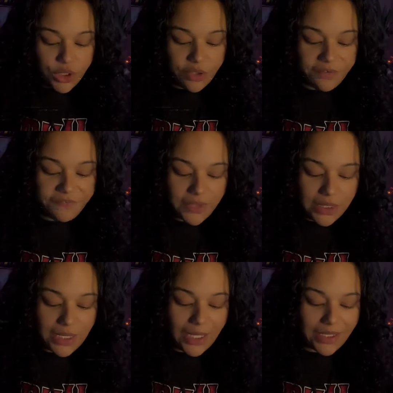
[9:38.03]
Your
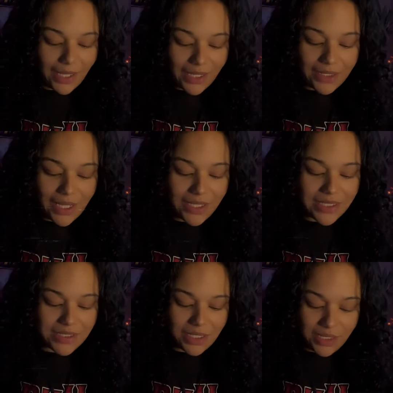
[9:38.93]
feline ally
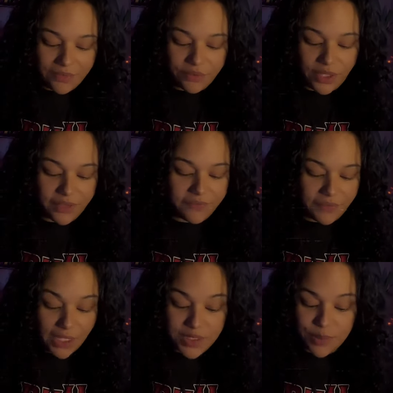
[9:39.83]
is clever and
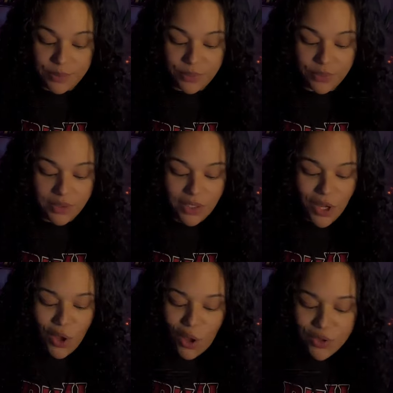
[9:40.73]
flexible,
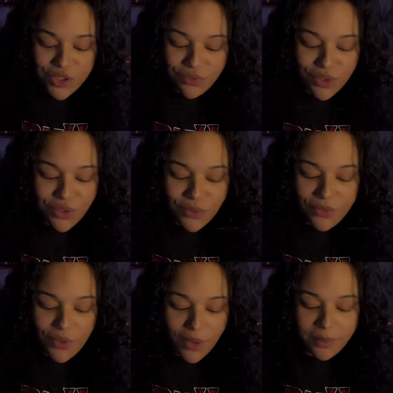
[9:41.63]
altering your
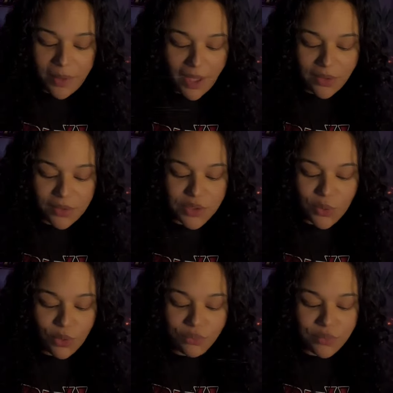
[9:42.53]
thought patterns
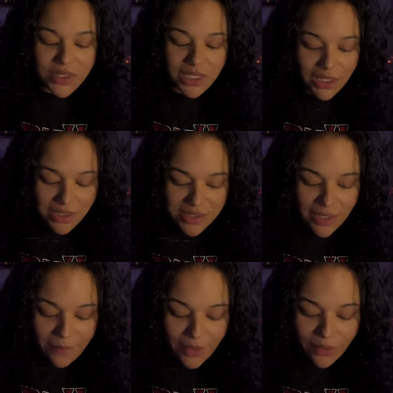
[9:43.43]
or routines
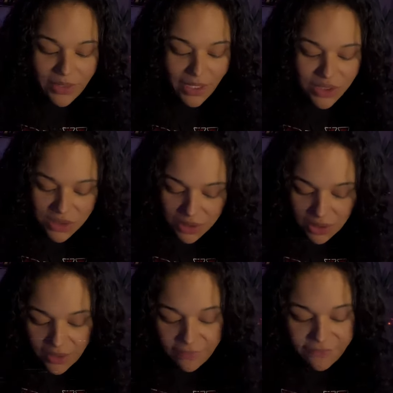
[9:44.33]
that may
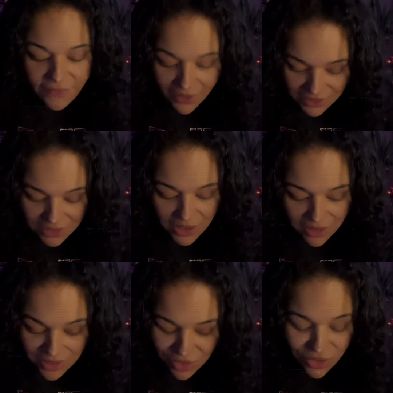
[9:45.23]
occasionally affect
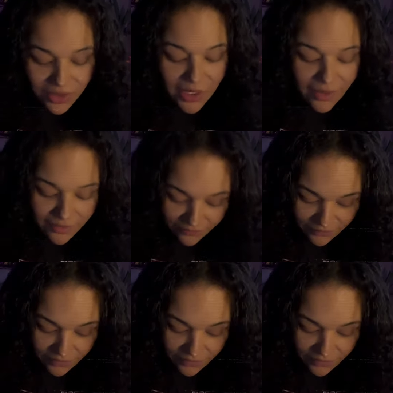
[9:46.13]
things in your life.